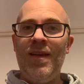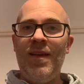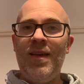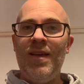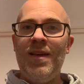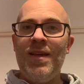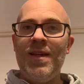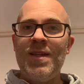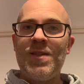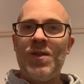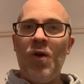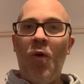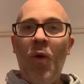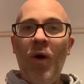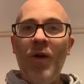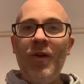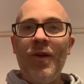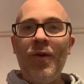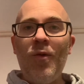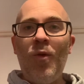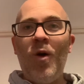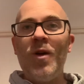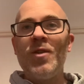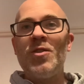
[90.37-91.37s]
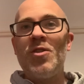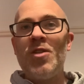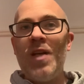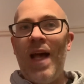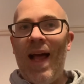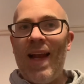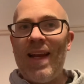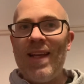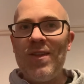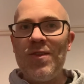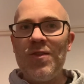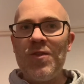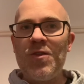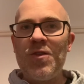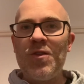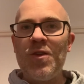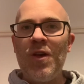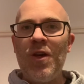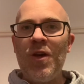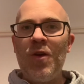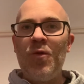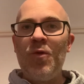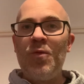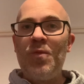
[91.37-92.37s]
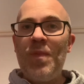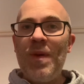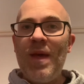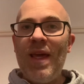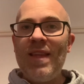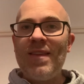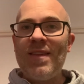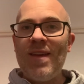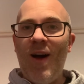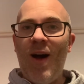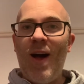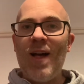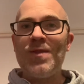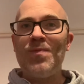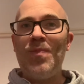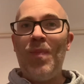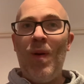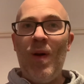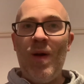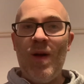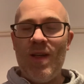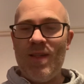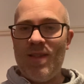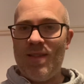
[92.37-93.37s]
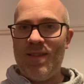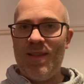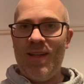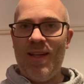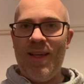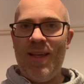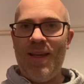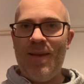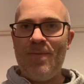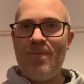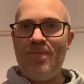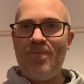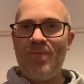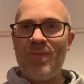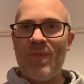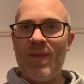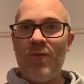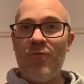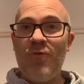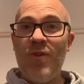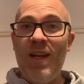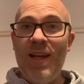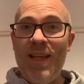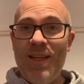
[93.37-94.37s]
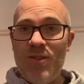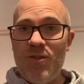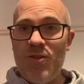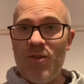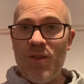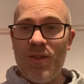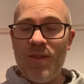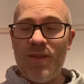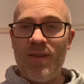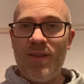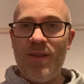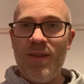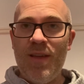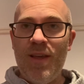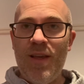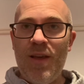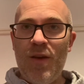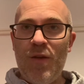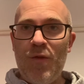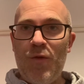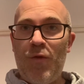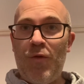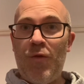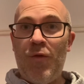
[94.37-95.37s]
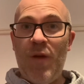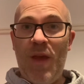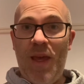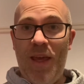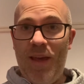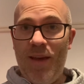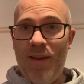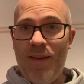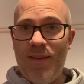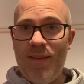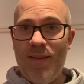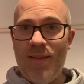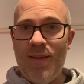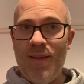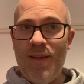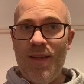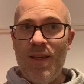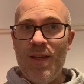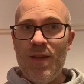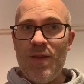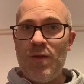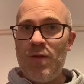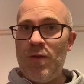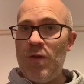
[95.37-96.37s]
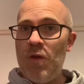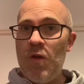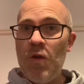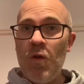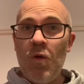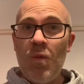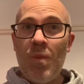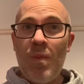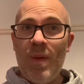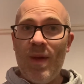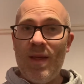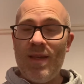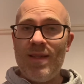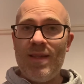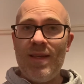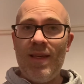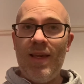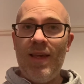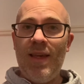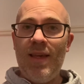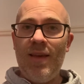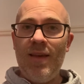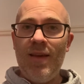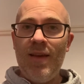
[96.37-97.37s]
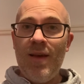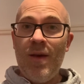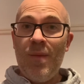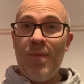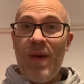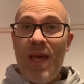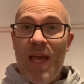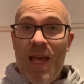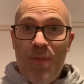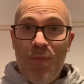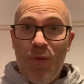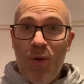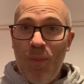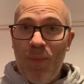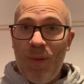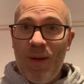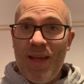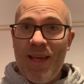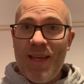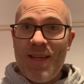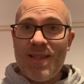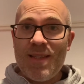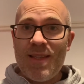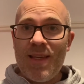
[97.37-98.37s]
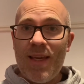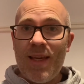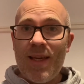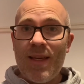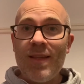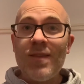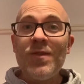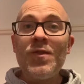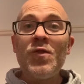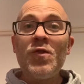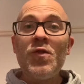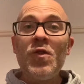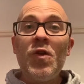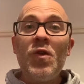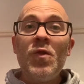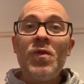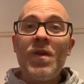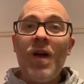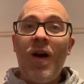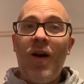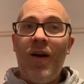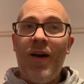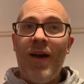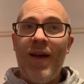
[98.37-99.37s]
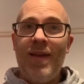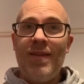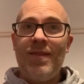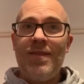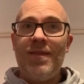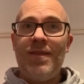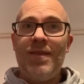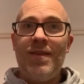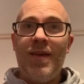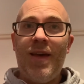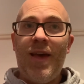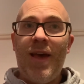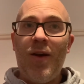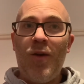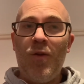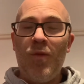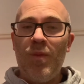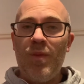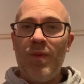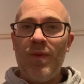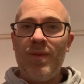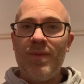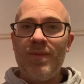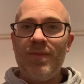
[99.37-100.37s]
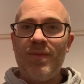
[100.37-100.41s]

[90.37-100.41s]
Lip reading: So I wonder what challenge would be to us personally. Religion, fear, too busy, people-pleasing, and too tired to help.